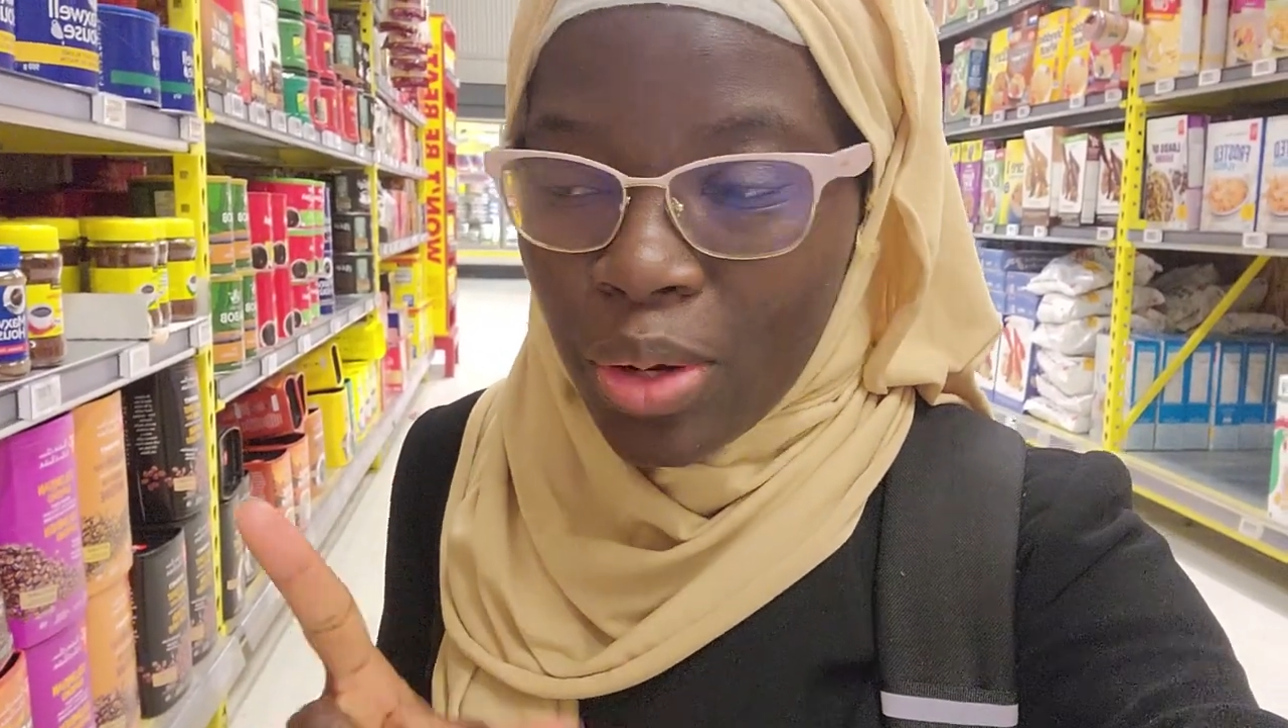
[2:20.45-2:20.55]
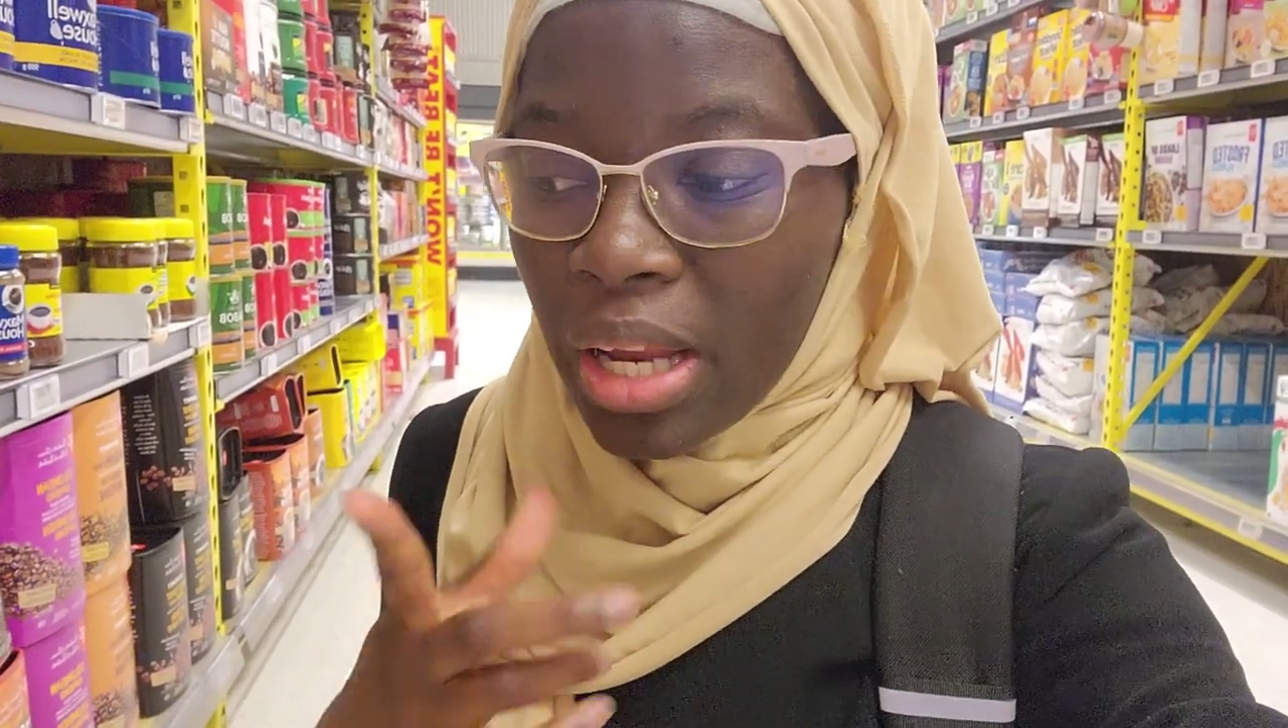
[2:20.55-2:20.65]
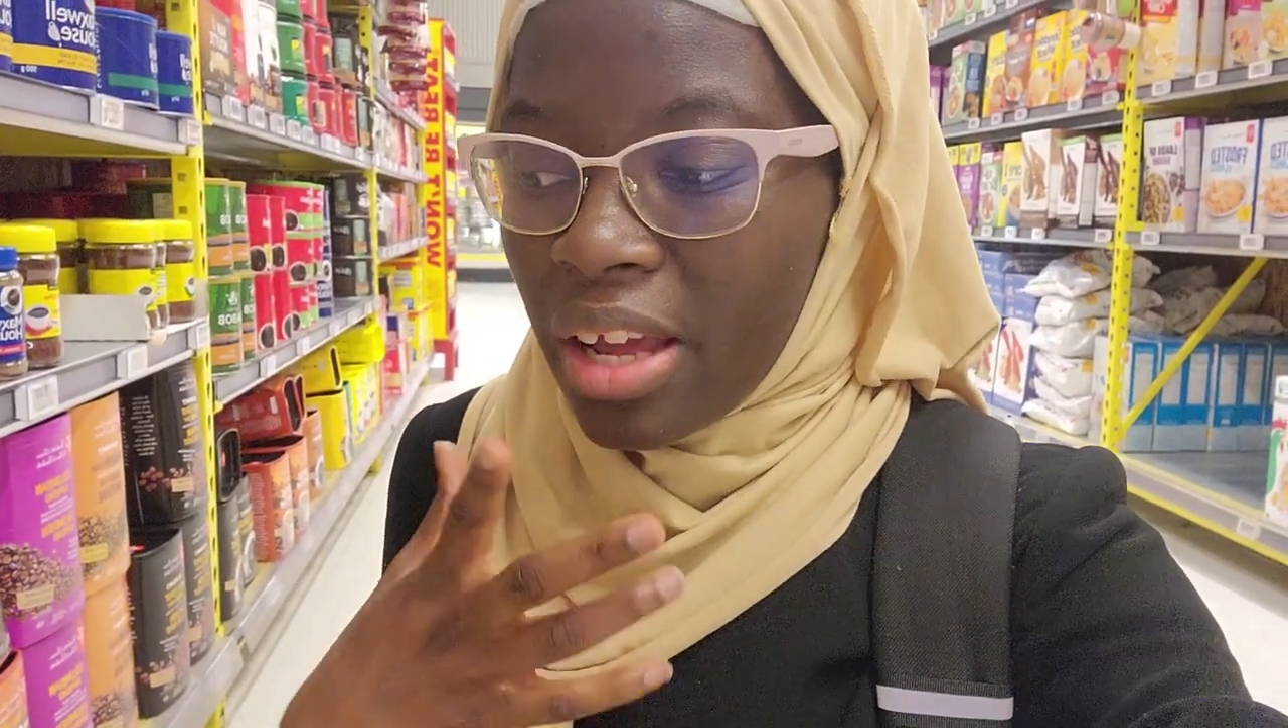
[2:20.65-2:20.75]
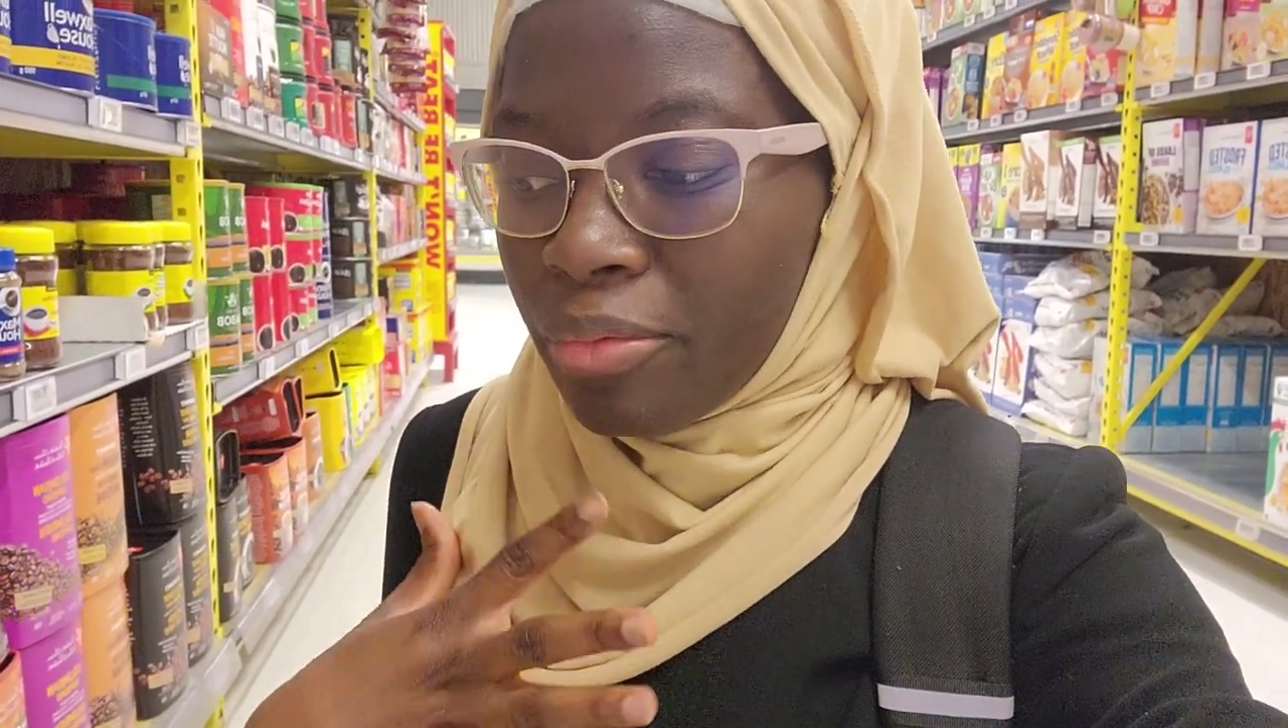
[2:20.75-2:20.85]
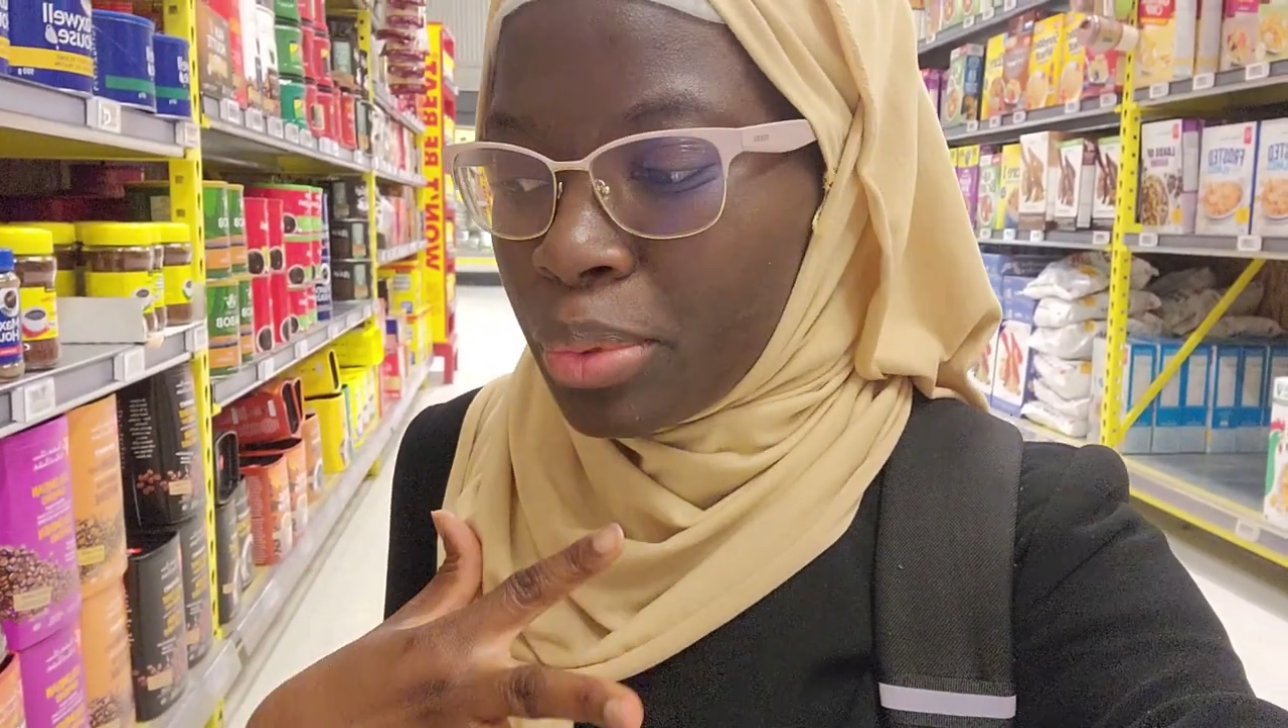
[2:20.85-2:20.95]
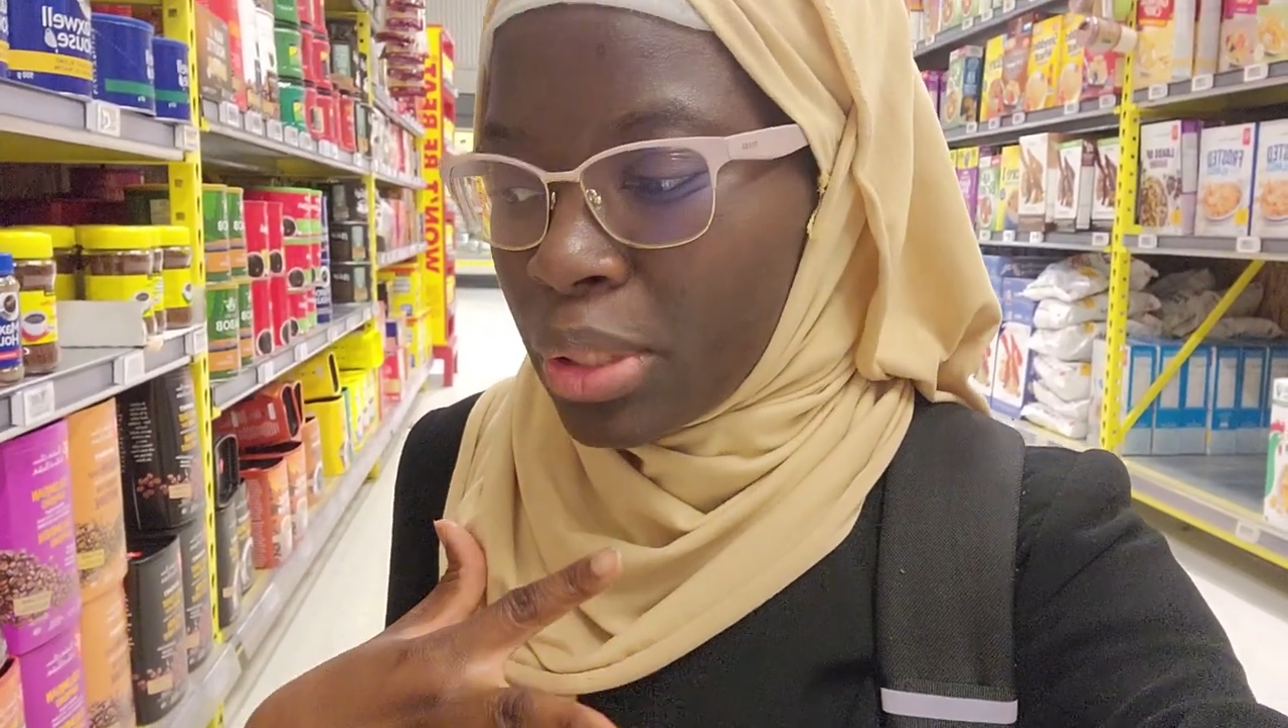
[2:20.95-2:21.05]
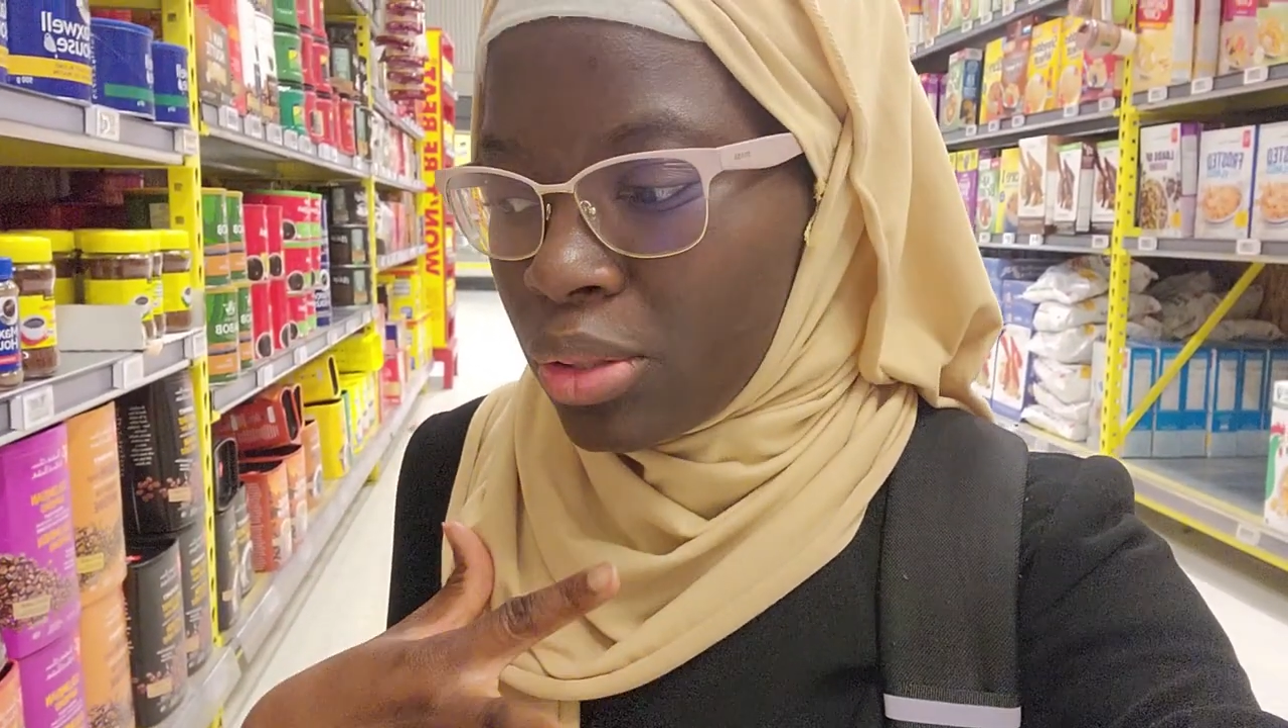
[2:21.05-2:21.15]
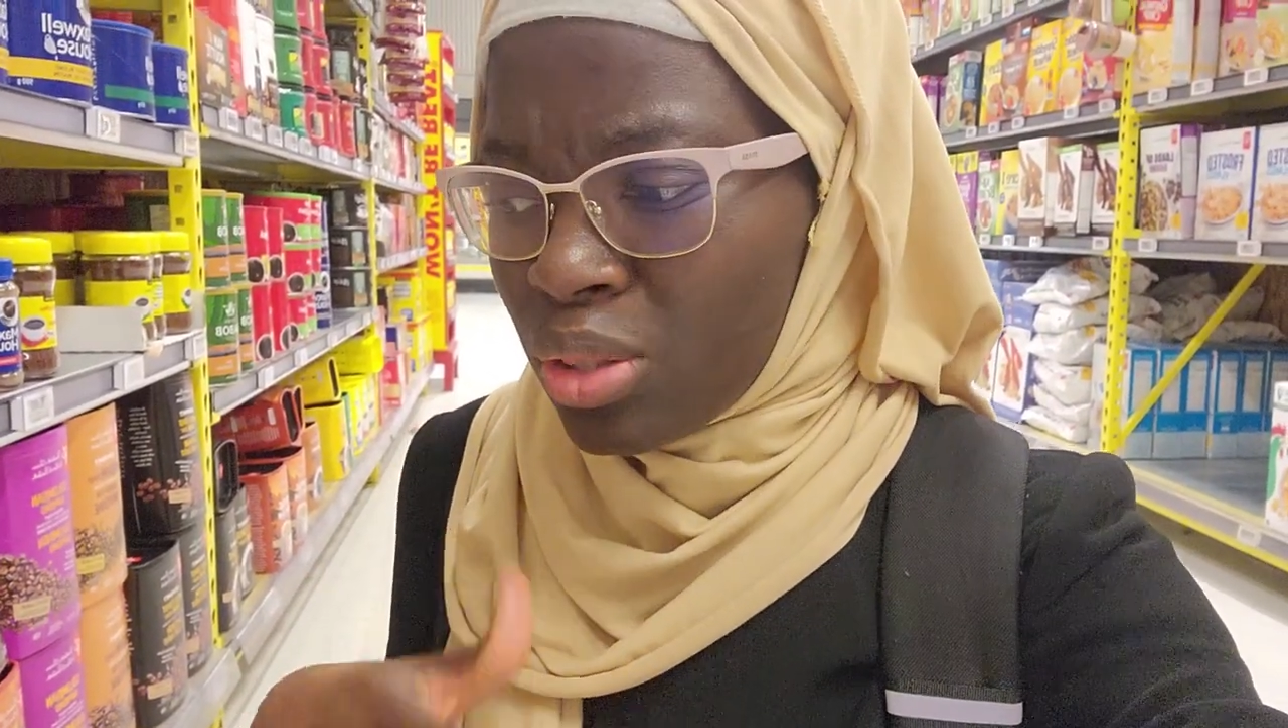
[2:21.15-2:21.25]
And I've been